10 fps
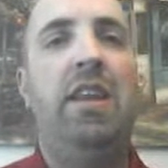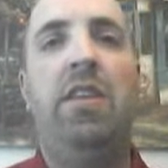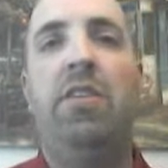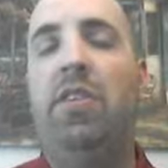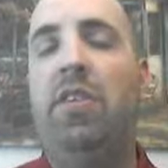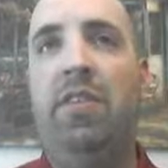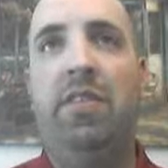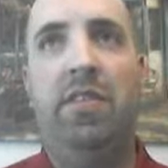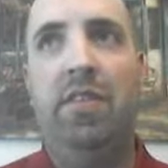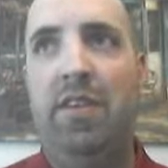This
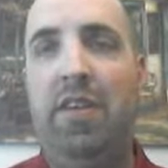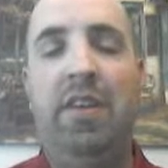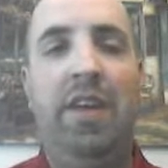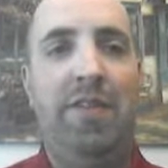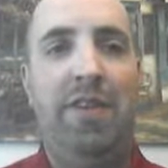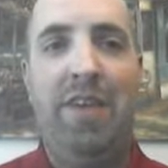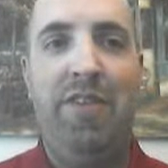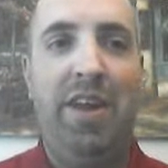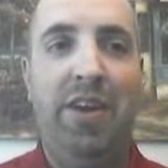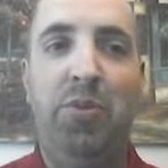is kind of a
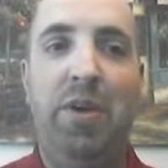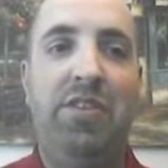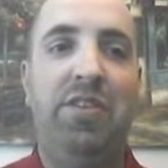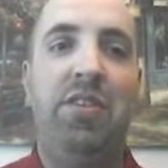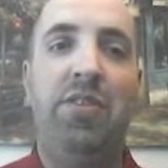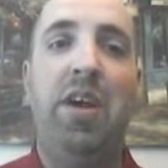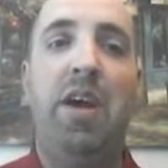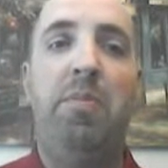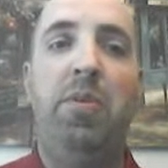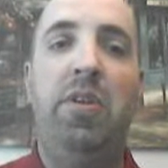heavy-handed question, so
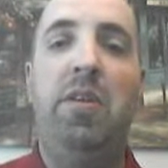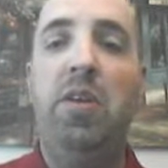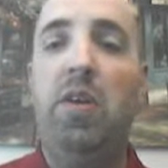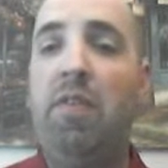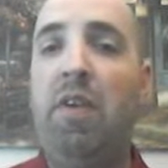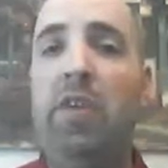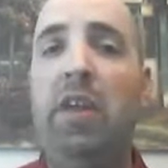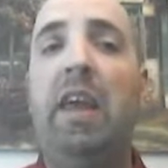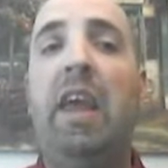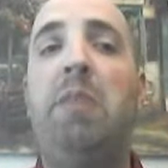I put, I feel
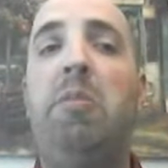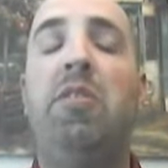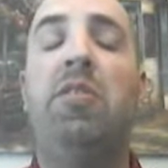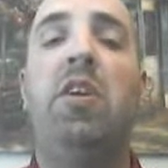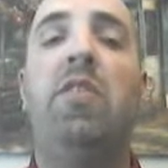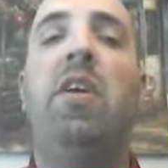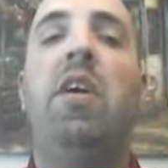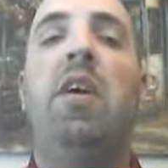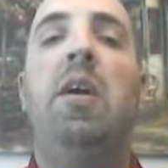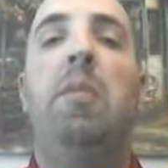like it can be resolved,
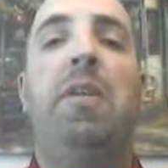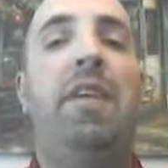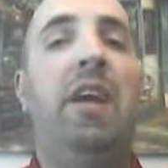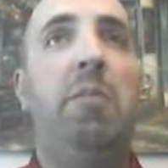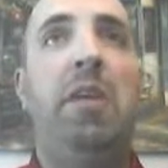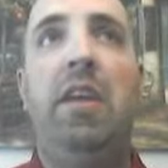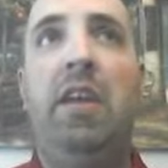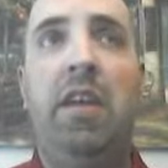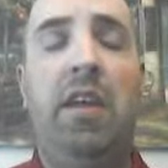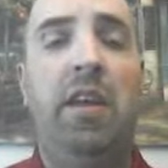but it's not going to
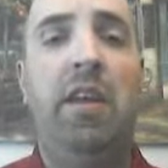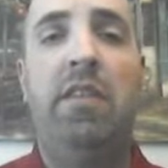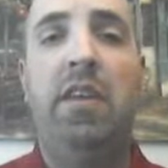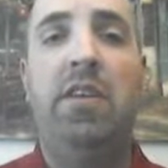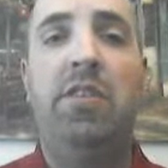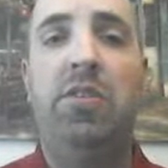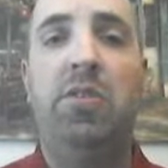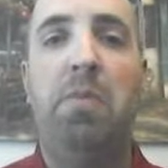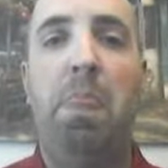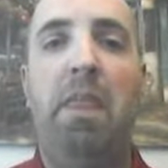be an easy
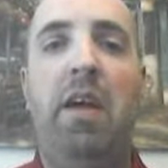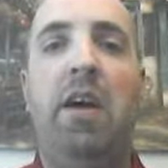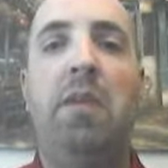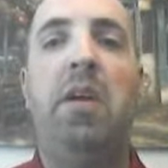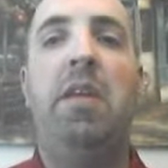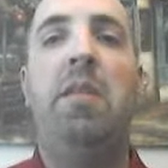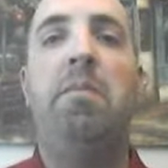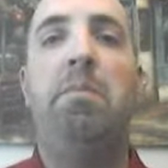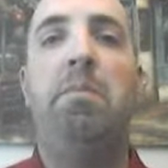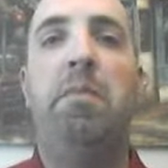issue.
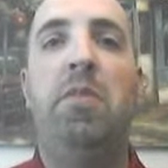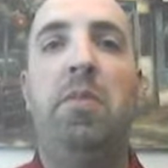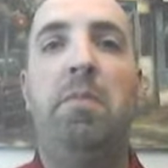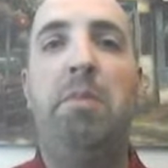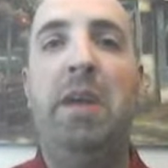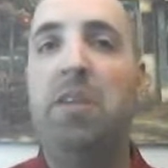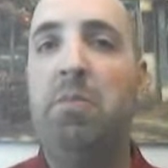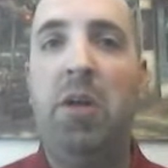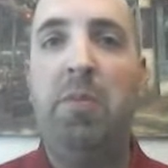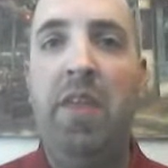And the
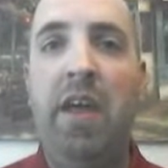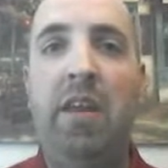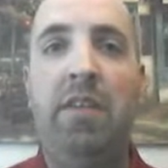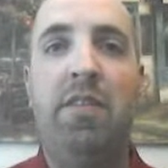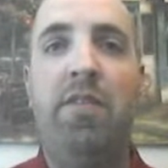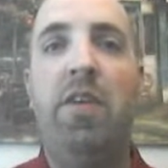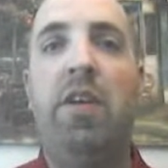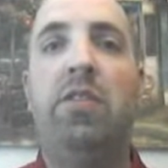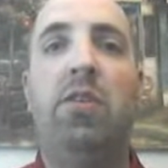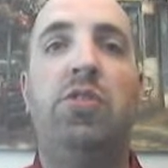biggest problem with that is the
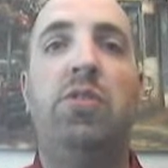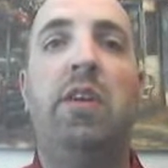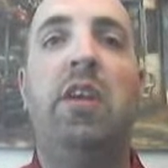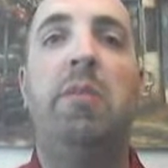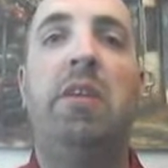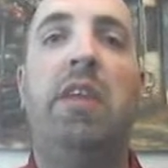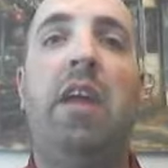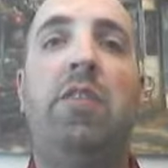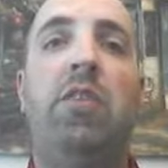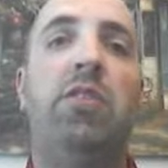varying socioeconomic
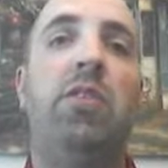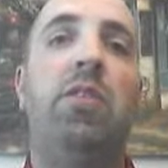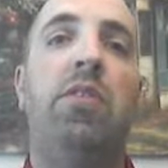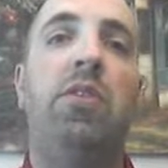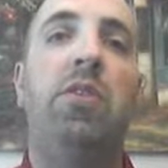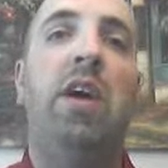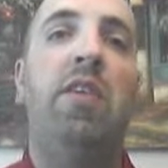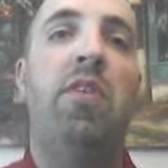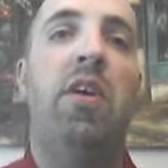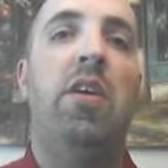status of our students. When you
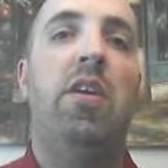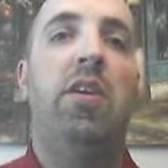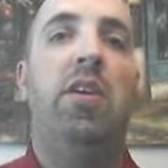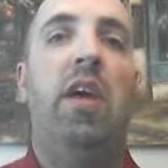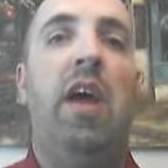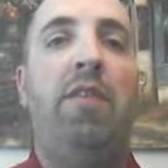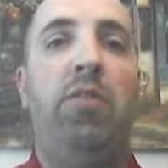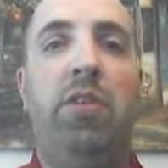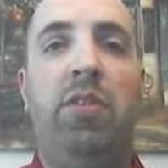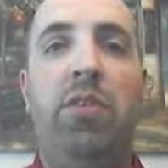have
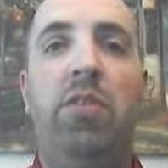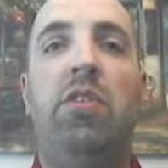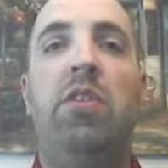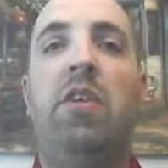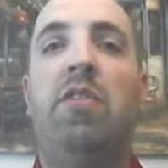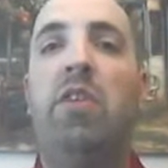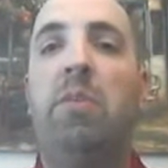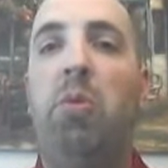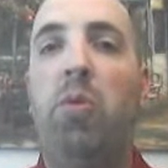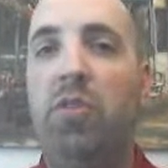affluent students and you have
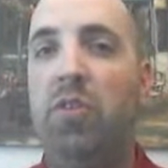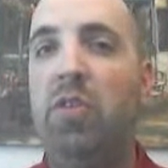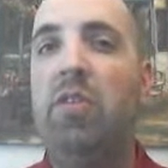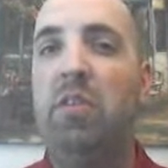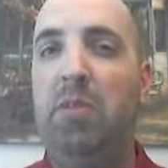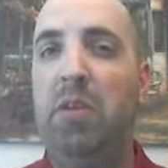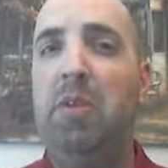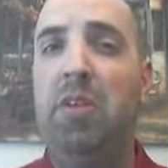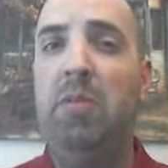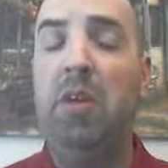very poor students, this
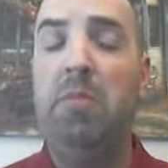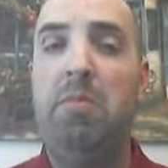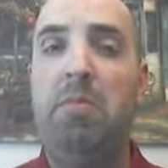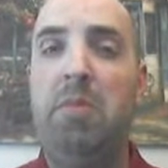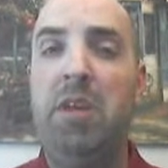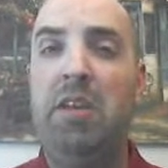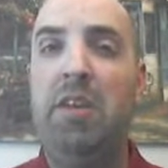can be